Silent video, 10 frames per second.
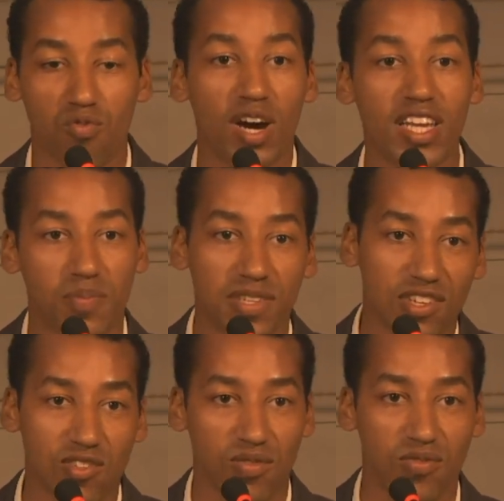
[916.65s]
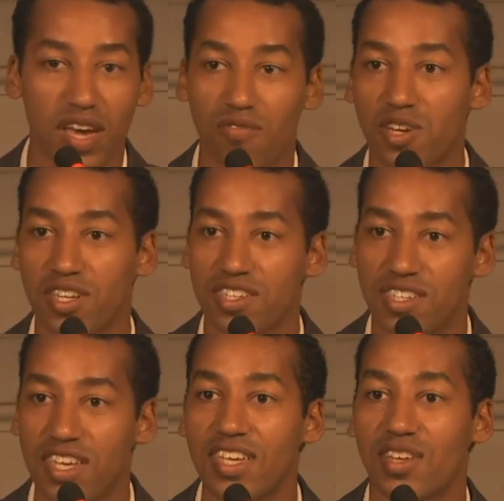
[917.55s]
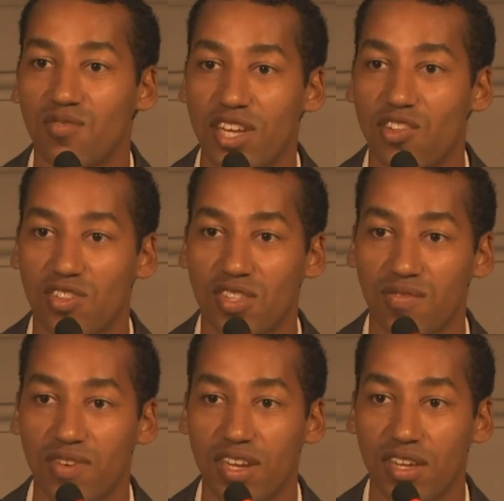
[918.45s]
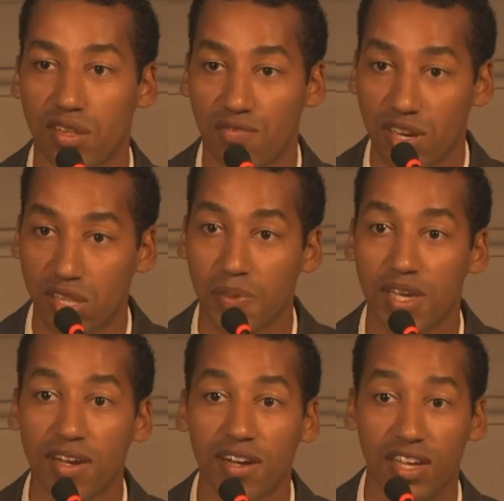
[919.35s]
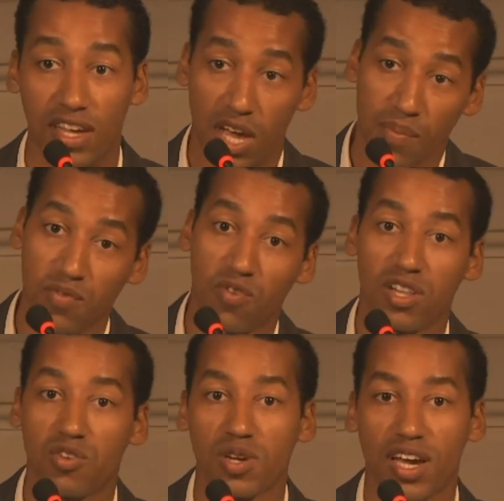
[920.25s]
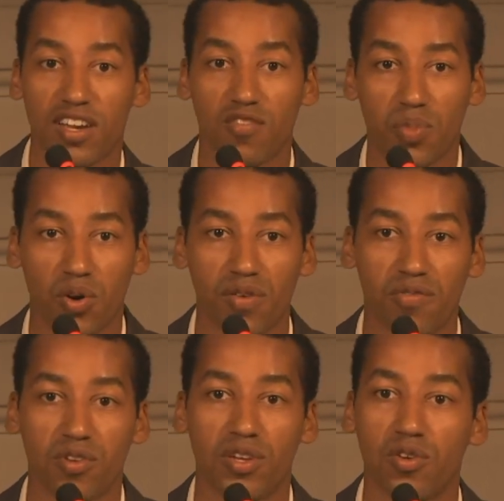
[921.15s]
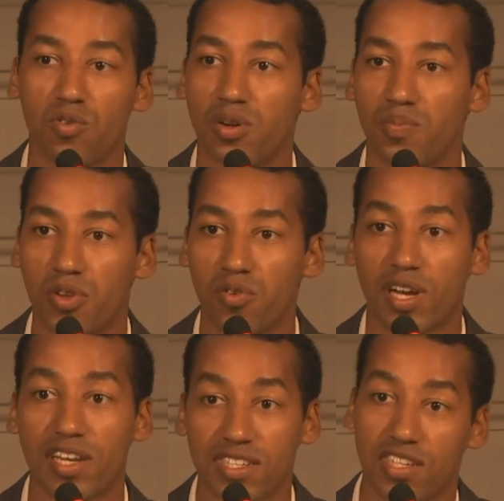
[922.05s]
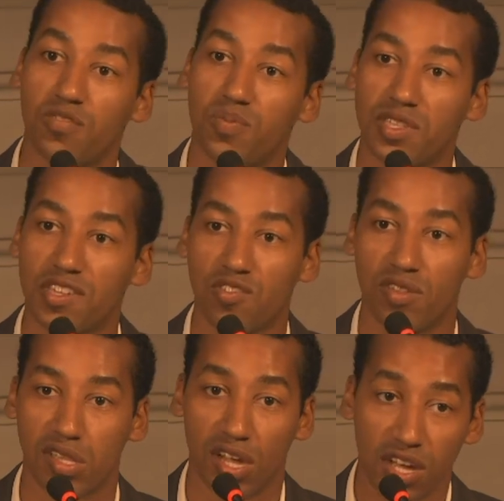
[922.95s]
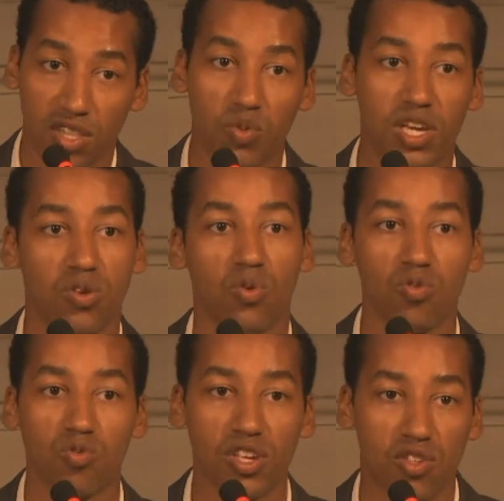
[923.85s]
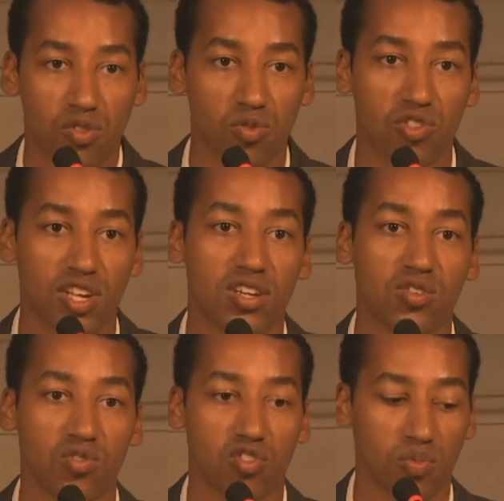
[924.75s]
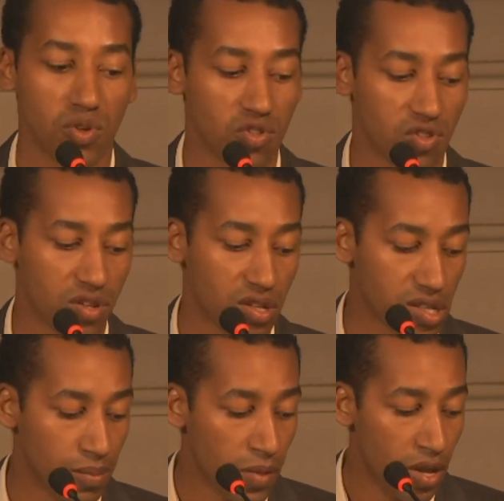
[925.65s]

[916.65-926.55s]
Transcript: right position for Africa to take in relation to the Venice Biennale, but rather a kind of polyphony or a plurality of positions that we can all reach through shared contributions.